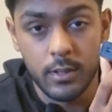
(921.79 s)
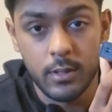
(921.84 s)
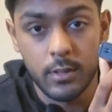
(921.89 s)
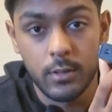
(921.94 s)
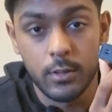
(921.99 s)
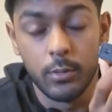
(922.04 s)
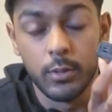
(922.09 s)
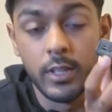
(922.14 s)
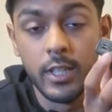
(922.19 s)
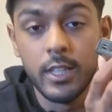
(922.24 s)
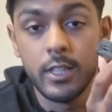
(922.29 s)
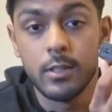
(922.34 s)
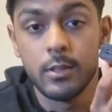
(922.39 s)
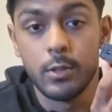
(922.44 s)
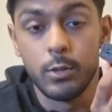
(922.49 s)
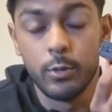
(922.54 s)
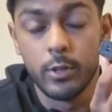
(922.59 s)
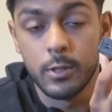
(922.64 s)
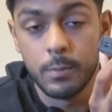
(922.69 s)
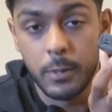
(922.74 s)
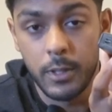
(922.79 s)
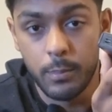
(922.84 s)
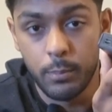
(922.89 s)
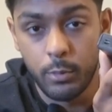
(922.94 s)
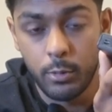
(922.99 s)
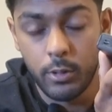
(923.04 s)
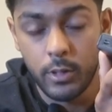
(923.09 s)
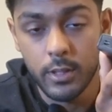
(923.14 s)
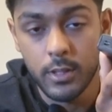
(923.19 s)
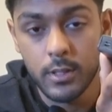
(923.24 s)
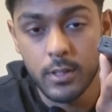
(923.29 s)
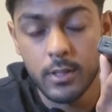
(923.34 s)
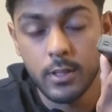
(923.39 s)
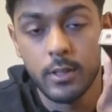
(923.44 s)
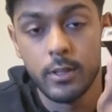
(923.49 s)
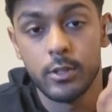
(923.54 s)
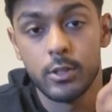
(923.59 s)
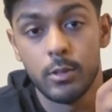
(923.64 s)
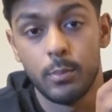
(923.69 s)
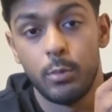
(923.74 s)
So these USB ports
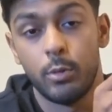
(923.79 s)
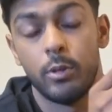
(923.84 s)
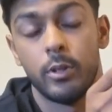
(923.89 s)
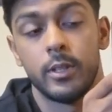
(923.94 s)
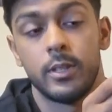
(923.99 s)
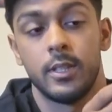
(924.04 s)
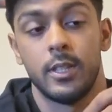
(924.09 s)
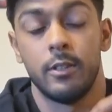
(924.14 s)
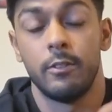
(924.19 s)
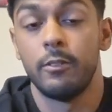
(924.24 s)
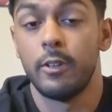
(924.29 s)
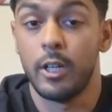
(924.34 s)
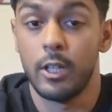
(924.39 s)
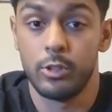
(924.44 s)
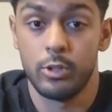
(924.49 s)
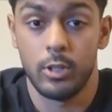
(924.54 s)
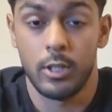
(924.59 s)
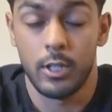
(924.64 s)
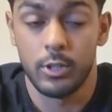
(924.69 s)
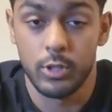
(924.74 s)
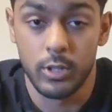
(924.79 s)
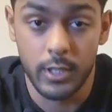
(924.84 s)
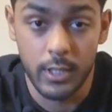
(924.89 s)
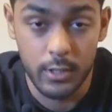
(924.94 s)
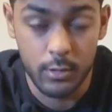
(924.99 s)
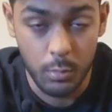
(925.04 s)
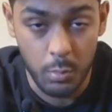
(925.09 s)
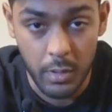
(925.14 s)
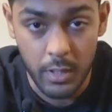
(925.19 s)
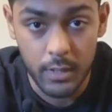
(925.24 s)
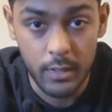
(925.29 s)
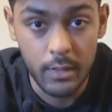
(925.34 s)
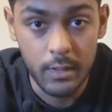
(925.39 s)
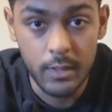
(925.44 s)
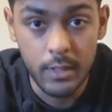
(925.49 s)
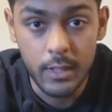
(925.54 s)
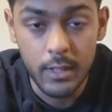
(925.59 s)
support fast charging as well.